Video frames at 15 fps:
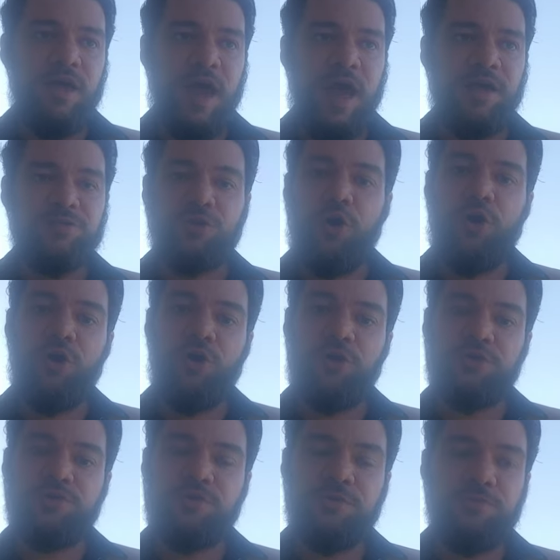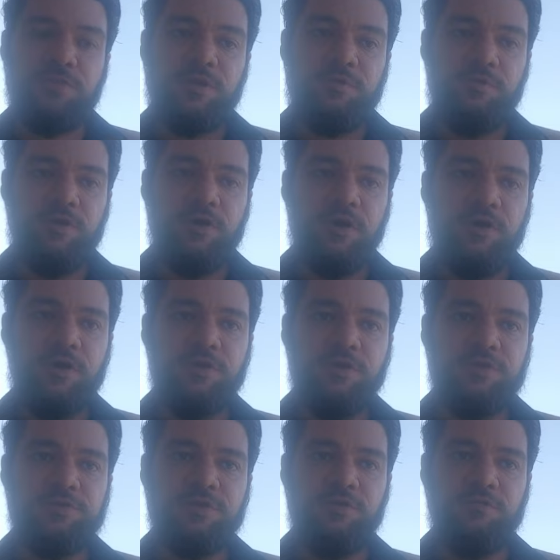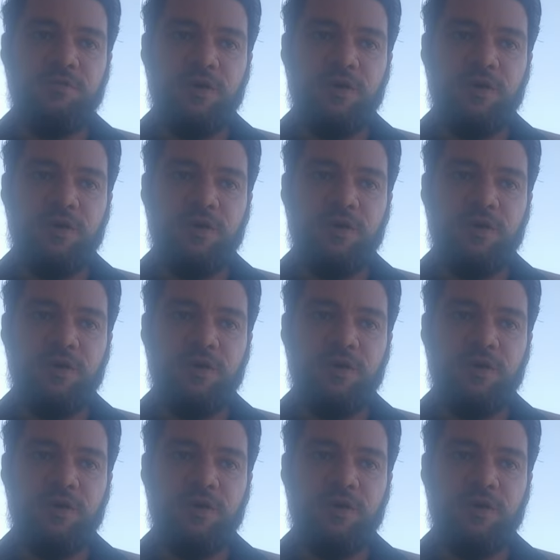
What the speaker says: as art, regardless